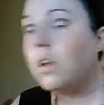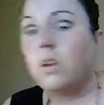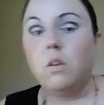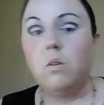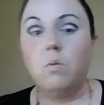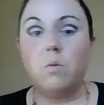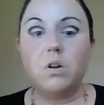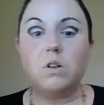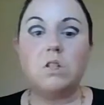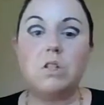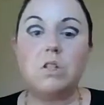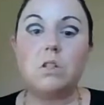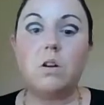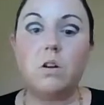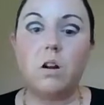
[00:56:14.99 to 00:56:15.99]
you want to
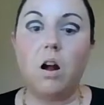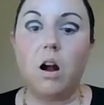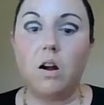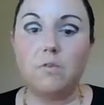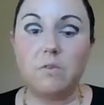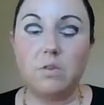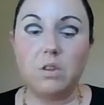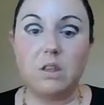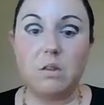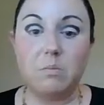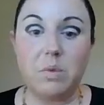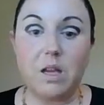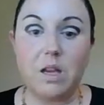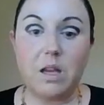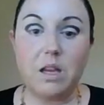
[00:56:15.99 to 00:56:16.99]
start off with it
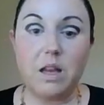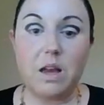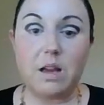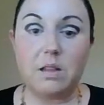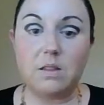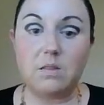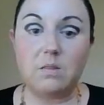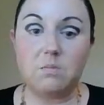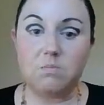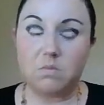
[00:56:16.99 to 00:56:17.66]
being as